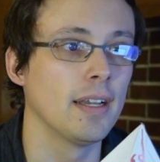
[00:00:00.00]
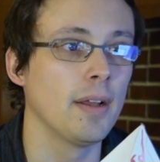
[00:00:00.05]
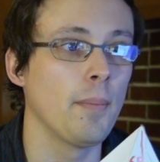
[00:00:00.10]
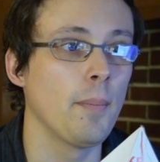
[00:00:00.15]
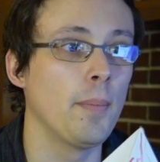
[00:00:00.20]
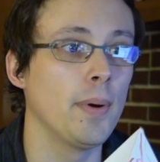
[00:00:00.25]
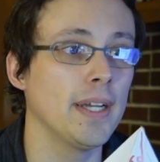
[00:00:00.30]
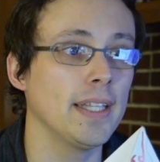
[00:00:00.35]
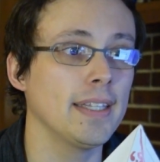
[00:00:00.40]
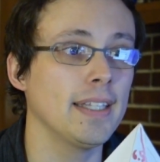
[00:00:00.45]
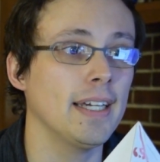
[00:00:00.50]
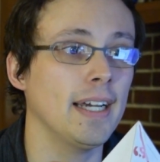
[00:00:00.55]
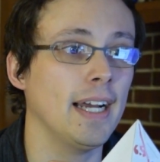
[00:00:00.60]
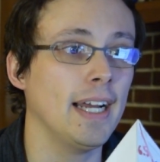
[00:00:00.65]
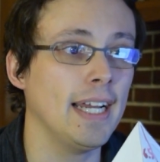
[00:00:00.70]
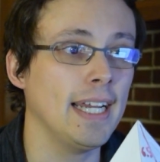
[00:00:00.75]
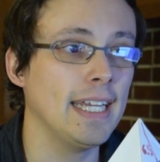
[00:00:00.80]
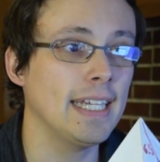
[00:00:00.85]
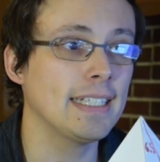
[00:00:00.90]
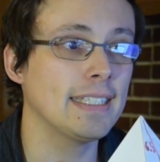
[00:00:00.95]
But the
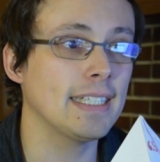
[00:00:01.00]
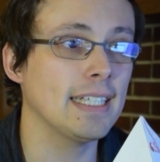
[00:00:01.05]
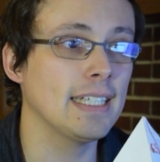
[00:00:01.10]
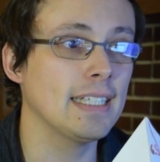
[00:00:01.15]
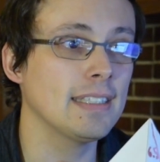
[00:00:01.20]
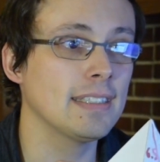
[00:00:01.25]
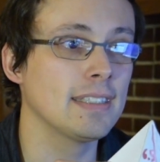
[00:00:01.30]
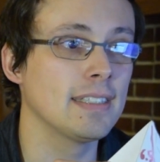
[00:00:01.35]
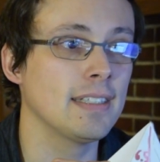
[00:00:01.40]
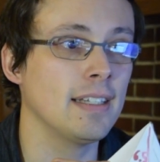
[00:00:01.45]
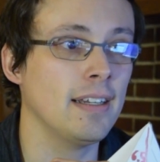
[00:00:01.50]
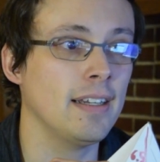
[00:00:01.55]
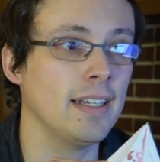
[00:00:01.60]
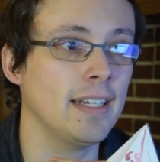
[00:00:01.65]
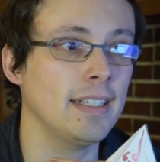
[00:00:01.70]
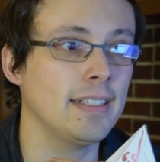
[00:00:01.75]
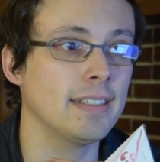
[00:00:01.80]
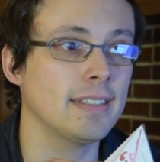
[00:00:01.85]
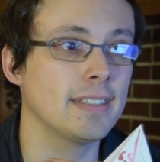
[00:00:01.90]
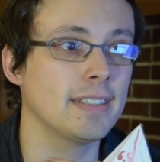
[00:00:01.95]
height is
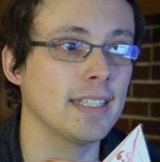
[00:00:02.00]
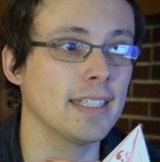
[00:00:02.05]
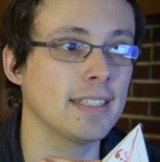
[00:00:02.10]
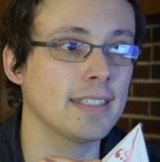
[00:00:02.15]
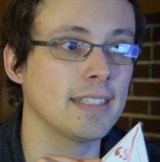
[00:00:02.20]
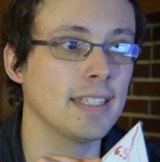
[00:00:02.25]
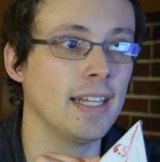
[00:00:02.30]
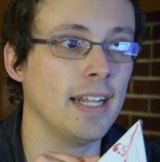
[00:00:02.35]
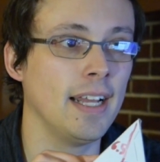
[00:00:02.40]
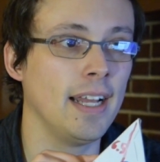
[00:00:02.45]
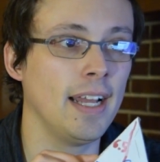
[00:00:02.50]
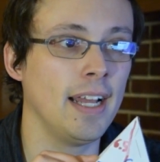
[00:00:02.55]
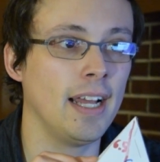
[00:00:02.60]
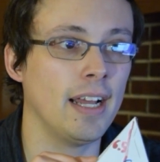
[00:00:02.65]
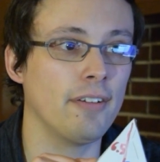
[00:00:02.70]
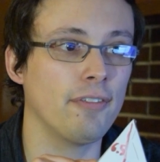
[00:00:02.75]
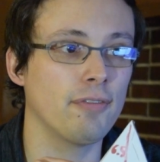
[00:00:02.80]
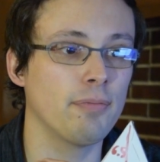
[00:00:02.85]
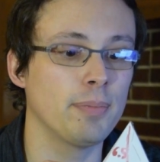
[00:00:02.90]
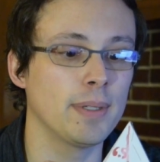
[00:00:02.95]
not
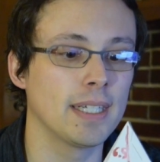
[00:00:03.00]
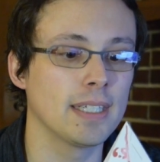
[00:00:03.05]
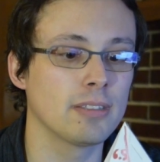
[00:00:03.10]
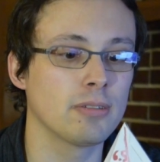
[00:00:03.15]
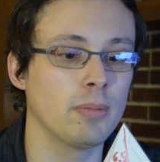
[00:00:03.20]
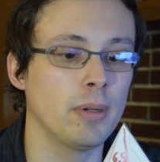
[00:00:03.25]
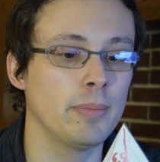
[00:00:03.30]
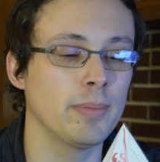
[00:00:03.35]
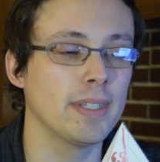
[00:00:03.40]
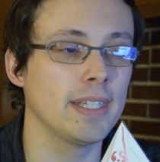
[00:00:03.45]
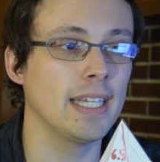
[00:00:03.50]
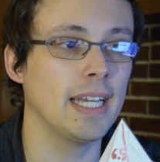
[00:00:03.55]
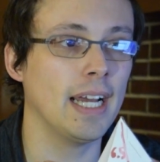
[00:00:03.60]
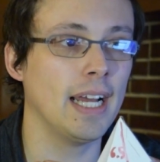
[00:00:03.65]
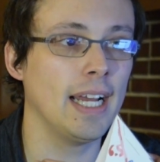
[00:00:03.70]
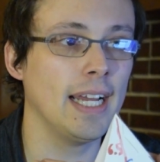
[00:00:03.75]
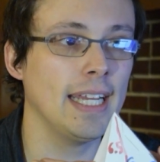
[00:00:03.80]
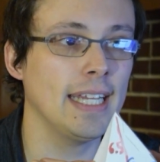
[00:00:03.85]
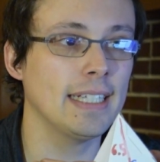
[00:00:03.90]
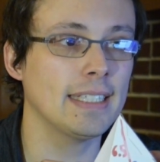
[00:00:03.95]
6.5, because remember the
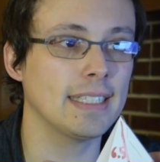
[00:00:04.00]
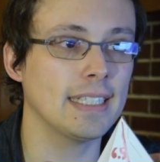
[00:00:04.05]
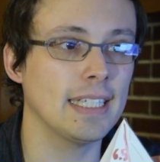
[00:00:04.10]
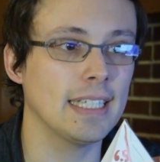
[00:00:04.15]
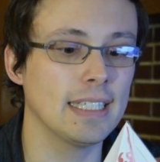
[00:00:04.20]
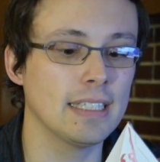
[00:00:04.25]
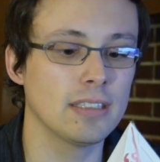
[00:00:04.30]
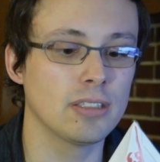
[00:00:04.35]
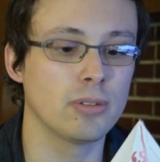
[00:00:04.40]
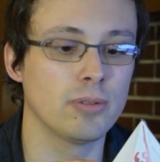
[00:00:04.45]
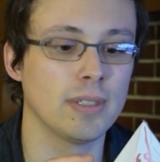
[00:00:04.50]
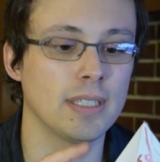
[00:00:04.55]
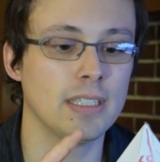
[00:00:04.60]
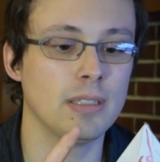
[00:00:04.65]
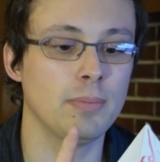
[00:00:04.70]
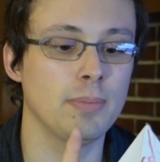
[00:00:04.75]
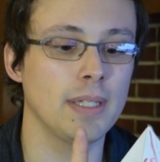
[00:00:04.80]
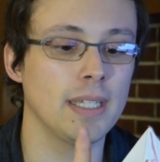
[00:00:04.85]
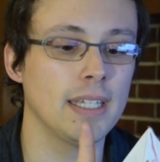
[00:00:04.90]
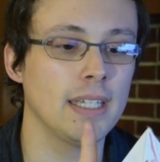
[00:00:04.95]
height is going
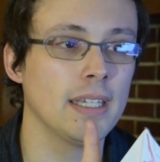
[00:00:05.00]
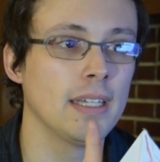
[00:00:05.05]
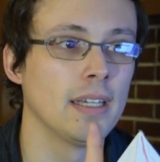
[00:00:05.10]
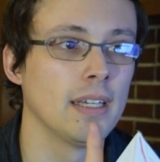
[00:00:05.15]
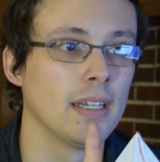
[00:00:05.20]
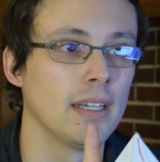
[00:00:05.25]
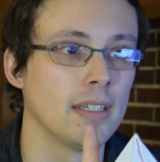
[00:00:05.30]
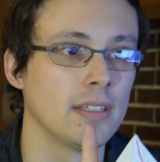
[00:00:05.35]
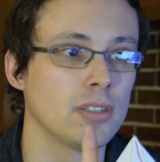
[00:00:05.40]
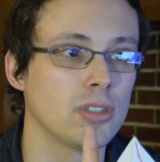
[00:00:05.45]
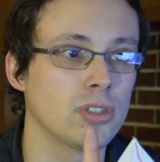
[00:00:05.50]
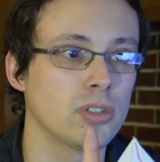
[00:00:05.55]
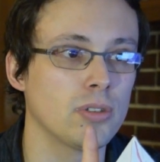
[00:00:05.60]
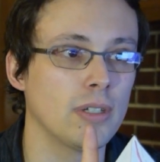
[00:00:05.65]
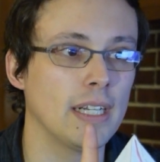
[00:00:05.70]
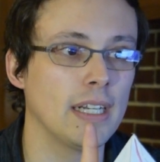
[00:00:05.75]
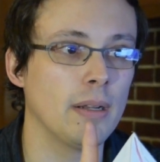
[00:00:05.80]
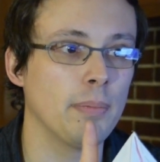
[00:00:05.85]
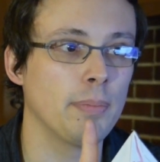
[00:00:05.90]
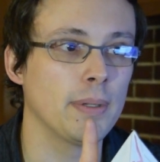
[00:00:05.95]
to be
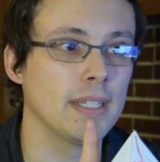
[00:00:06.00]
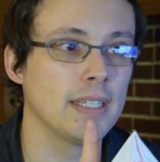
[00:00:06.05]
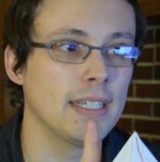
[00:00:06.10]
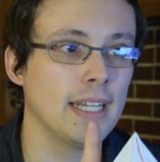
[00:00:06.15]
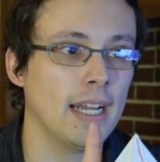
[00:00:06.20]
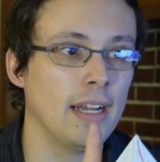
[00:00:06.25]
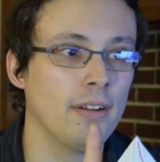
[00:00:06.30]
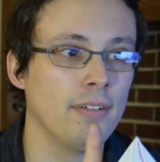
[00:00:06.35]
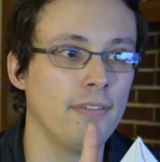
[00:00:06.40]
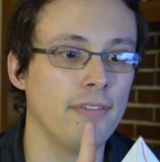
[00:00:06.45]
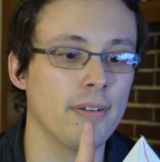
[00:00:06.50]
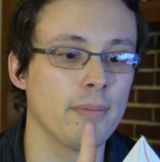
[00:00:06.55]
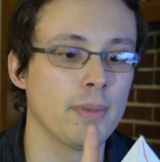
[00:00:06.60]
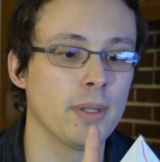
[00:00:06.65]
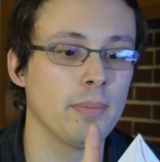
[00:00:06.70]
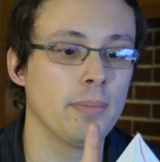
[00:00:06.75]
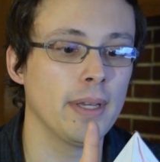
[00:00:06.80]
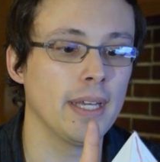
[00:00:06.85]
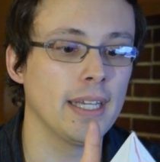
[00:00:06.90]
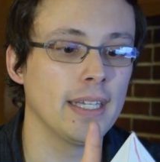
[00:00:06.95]
straight up and down from
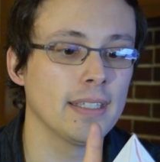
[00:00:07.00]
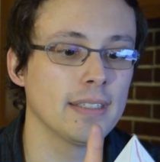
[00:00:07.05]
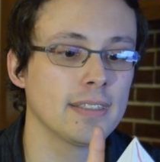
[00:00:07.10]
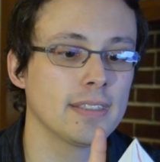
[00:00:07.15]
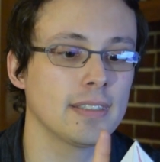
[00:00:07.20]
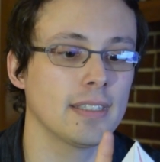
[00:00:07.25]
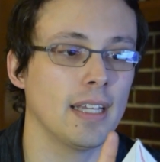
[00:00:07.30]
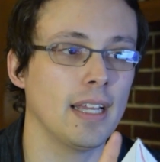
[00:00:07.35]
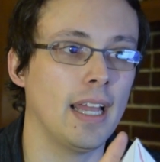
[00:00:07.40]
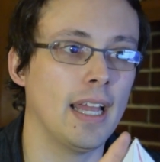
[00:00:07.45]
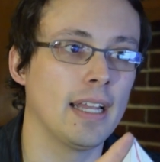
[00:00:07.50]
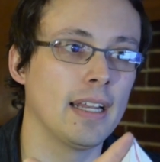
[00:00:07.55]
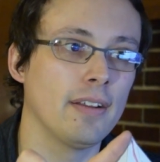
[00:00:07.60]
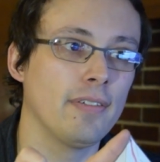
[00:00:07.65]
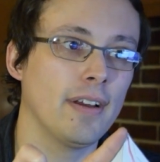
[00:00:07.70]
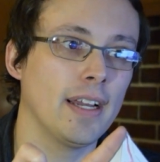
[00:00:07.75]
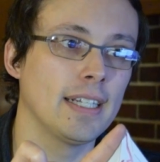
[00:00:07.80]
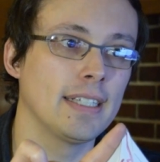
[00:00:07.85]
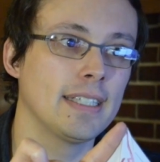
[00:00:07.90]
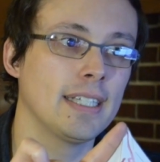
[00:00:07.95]
the base, and
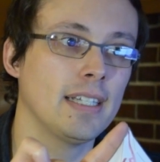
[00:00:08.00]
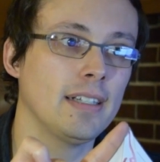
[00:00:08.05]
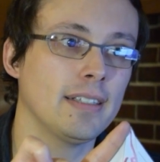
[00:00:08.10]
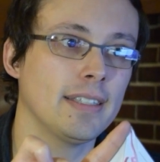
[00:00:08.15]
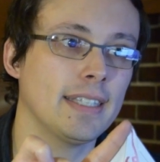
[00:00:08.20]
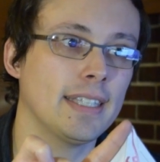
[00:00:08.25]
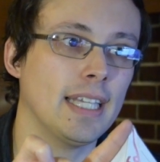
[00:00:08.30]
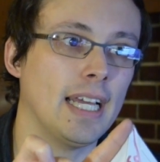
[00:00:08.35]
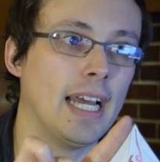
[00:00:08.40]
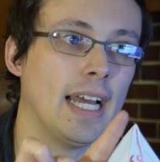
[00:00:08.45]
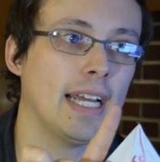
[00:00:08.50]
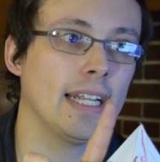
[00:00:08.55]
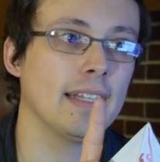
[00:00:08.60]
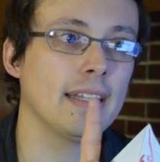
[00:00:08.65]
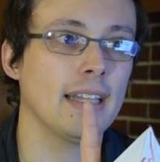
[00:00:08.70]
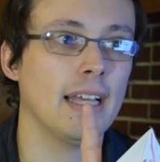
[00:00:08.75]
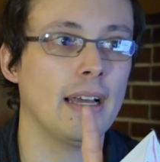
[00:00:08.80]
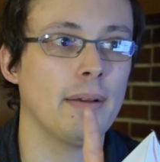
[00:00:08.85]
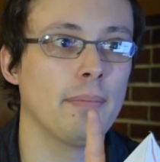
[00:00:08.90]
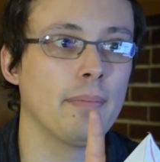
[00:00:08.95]
if I tilt that,
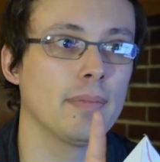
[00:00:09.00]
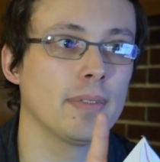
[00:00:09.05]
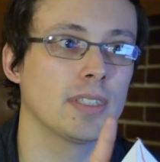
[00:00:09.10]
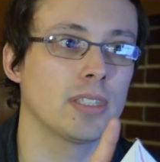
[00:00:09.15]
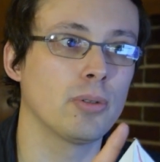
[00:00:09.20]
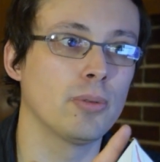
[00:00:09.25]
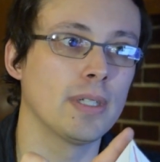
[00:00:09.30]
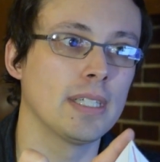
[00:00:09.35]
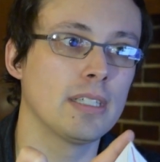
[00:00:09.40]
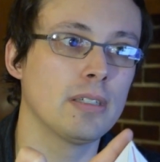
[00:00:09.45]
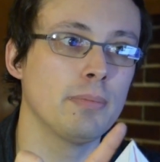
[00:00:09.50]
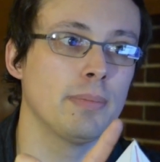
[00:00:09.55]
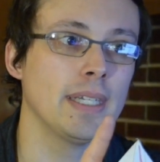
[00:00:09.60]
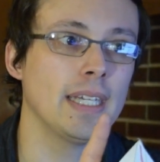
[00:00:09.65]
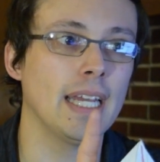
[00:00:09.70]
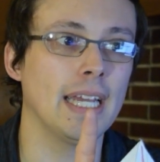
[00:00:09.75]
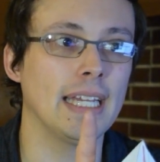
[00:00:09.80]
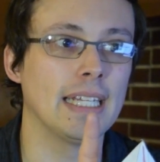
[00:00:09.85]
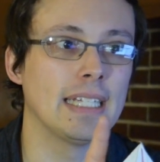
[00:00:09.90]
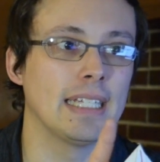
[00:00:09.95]
that's going to
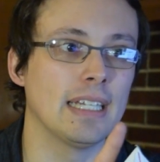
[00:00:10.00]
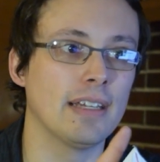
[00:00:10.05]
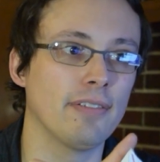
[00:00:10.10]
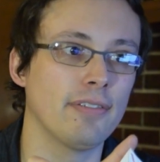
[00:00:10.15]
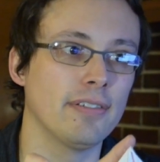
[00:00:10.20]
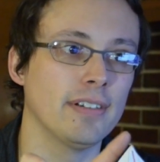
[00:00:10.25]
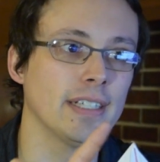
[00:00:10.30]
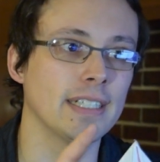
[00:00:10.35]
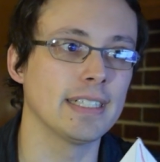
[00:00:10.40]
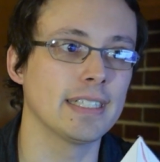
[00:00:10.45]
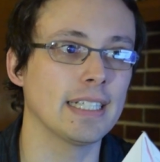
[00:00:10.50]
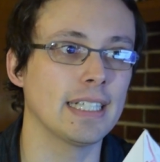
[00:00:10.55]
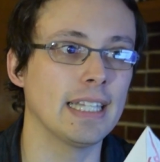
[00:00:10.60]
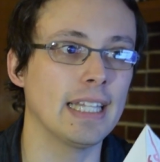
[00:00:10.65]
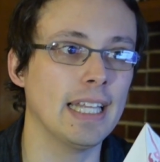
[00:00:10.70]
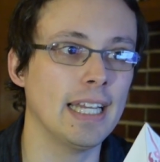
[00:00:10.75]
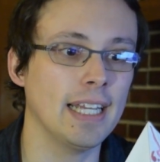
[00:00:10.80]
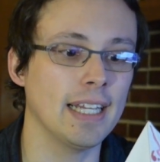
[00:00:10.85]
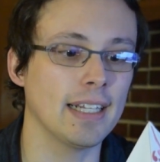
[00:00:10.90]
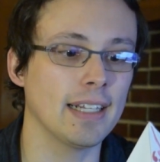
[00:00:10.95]
be a different
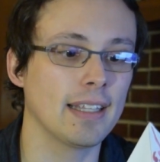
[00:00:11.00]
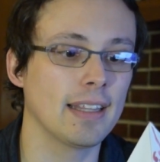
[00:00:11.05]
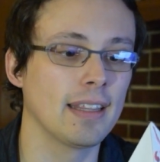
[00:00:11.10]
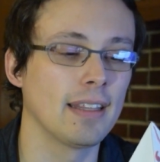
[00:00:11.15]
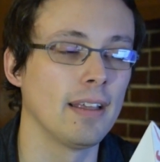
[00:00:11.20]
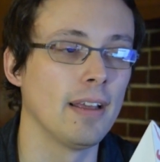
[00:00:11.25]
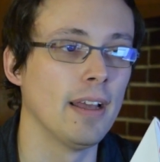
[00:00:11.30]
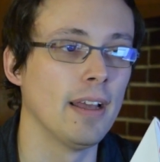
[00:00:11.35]
length.